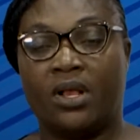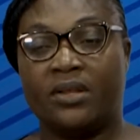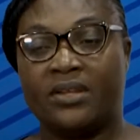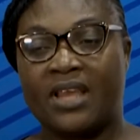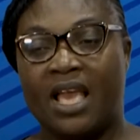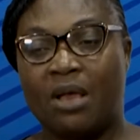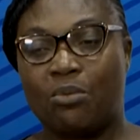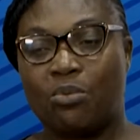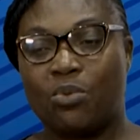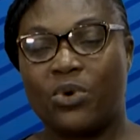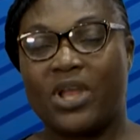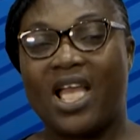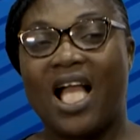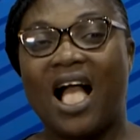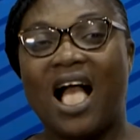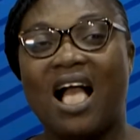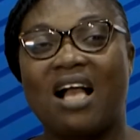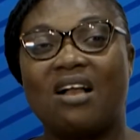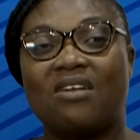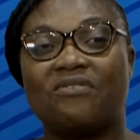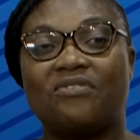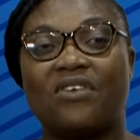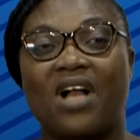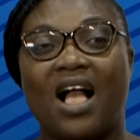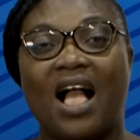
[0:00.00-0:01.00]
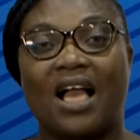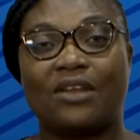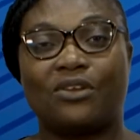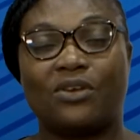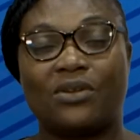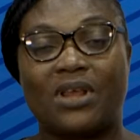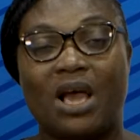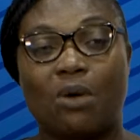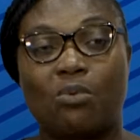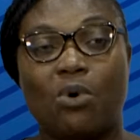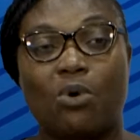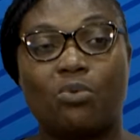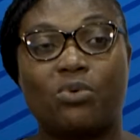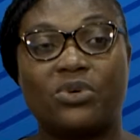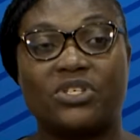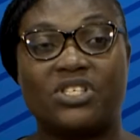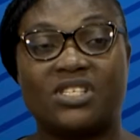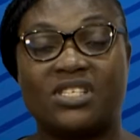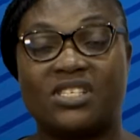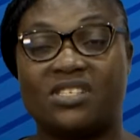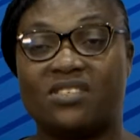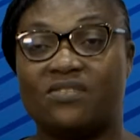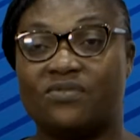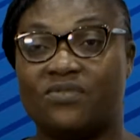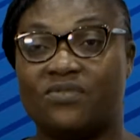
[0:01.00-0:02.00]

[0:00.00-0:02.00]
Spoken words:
Then we have another one, which is